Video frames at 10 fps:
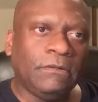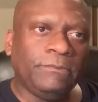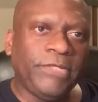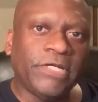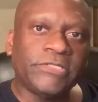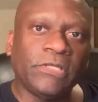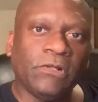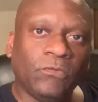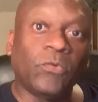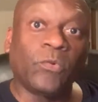because of their
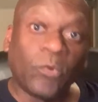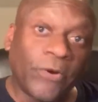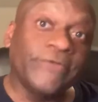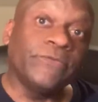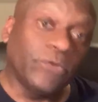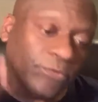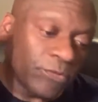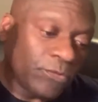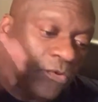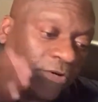were rewarded, were
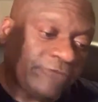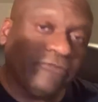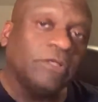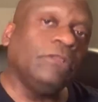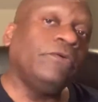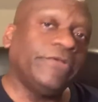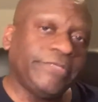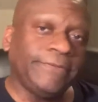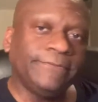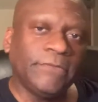rewarded for their
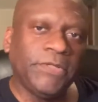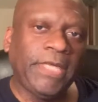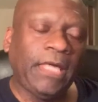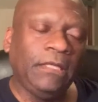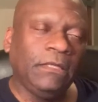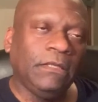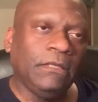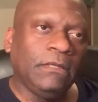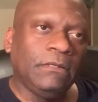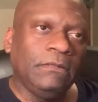loyalty. Okay,
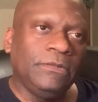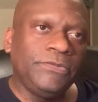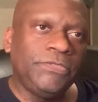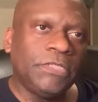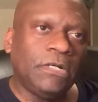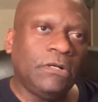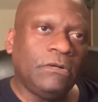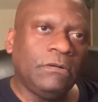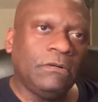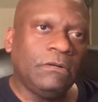
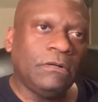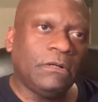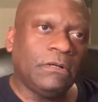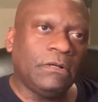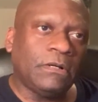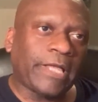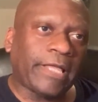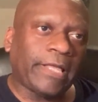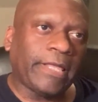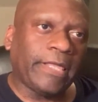so
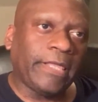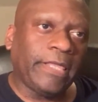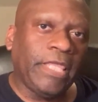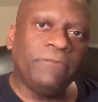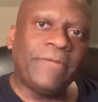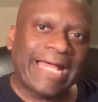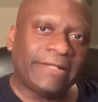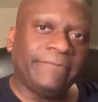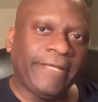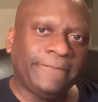he
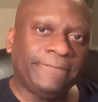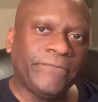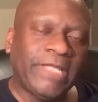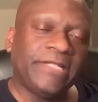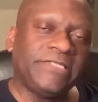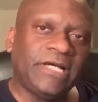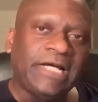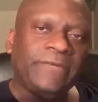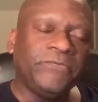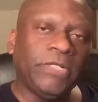backed me at a
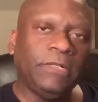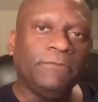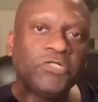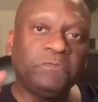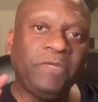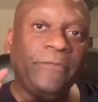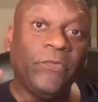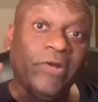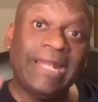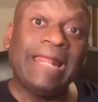time when most people
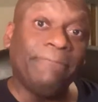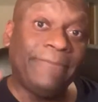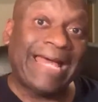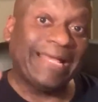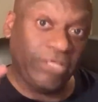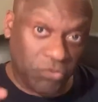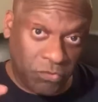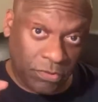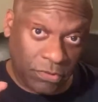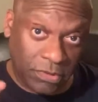would not back you.
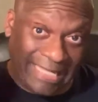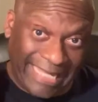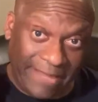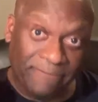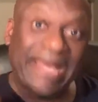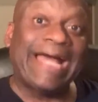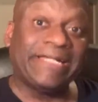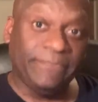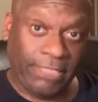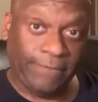He
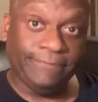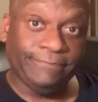backed me,